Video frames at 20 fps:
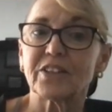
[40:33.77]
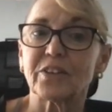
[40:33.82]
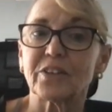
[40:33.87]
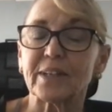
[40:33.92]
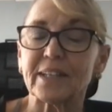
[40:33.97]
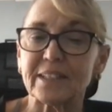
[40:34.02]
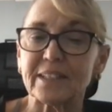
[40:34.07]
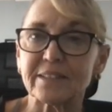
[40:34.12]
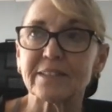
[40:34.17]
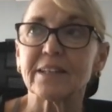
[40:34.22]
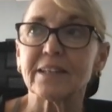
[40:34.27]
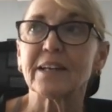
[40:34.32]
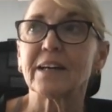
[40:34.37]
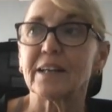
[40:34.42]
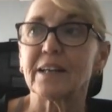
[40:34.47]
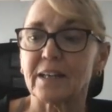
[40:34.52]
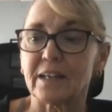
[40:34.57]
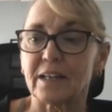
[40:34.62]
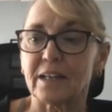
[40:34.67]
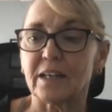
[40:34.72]
there is
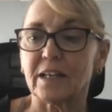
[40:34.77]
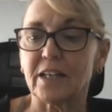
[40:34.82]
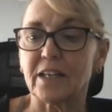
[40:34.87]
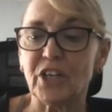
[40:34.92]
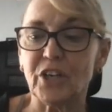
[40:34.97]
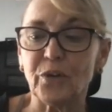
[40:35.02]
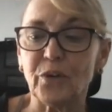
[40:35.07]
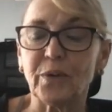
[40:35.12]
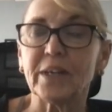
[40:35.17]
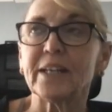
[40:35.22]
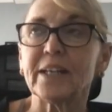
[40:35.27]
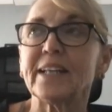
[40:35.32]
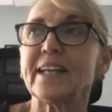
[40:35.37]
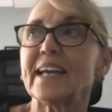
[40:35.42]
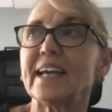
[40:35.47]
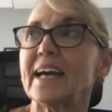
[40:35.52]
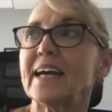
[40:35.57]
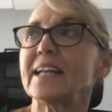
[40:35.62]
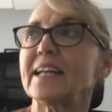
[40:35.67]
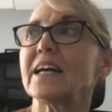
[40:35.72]
a you can
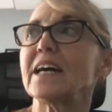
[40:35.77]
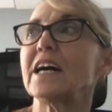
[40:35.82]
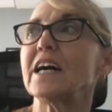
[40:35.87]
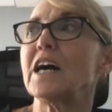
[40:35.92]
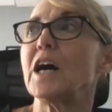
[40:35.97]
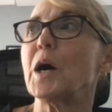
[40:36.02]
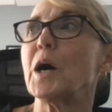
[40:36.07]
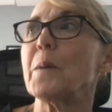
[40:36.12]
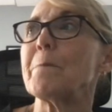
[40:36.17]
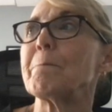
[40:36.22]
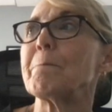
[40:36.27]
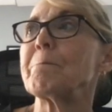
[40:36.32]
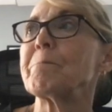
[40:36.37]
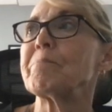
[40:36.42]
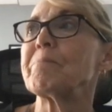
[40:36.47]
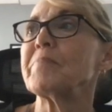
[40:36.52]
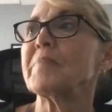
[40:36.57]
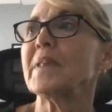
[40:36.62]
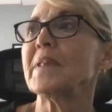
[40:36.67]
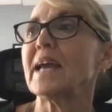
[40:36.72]
get and
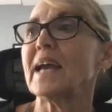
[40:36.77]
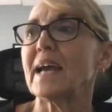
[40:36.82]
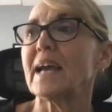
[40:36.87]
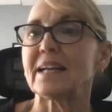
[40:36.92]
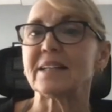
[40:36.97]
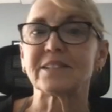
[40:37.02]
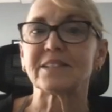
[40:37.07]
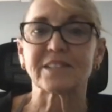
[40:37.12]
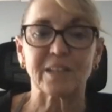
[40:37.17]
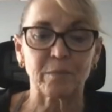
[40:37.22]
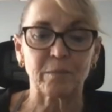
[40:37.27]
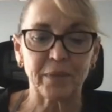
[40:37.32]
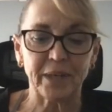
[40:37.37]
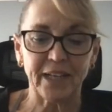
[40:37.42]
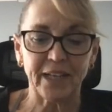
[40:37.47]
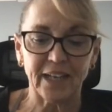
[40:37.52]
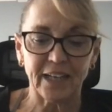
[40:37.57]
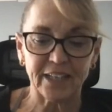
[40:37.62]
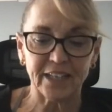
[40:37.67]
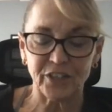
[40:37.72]

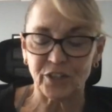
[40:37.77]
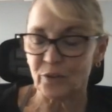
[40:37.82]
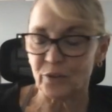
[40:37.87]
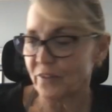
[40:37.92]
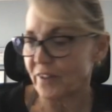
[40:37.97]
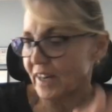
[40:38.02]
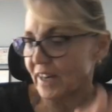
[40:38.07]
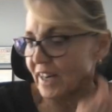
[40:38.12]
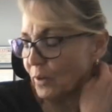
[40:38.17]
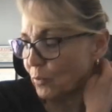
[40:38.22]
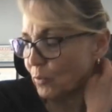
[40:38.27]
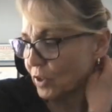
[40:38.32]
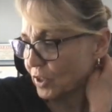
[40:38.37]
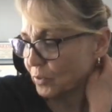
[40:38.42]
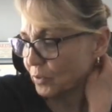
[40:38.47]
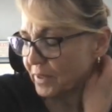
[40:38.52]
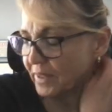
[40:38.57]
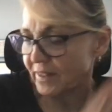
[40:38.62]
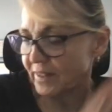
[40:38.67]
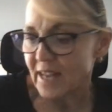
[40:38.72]
somebody I know that I
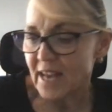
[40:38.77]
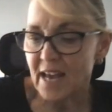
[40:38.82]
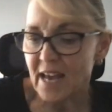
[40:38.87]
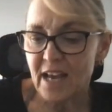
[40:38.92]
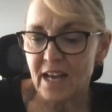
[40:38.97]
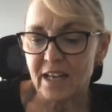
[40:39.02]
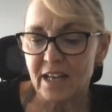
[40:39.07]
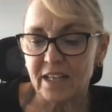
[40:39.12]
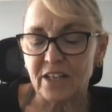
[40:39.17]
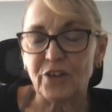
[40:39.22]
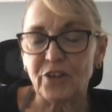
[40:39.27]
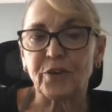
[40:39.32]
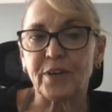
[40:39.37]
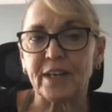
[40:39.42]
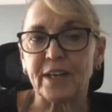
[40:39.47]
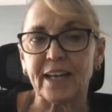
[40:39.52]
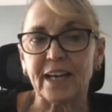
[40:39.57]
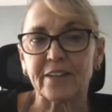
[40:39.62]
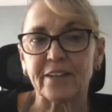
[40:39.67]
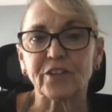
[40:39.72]
work with, you can
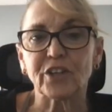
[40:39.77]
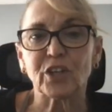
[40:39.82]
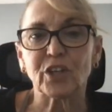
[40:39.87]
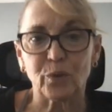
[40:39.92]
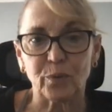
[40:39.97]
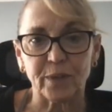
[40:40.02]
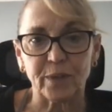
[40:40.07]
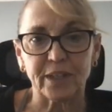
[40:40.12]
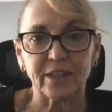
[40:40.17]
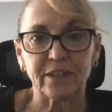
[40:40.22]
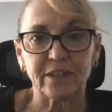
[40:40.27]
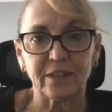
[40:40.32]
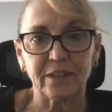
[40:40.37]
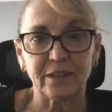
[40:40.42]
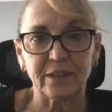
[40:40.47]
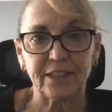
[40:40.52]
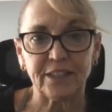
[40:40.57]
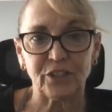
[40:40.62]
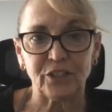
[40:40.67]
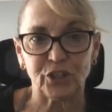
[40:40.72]
get the
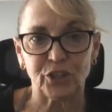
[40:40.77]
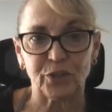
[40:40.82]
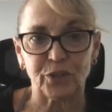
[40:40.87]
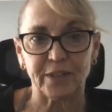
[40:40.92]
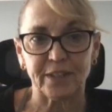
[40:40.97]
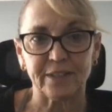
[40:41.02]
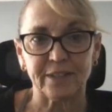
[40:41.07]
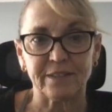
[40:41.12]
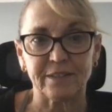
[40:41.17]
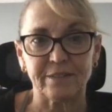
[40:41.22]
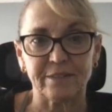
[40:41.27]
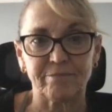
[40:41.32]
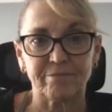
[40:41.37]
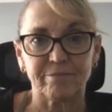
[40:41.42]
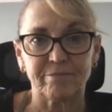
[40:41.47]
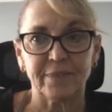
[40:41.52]
critical insurance.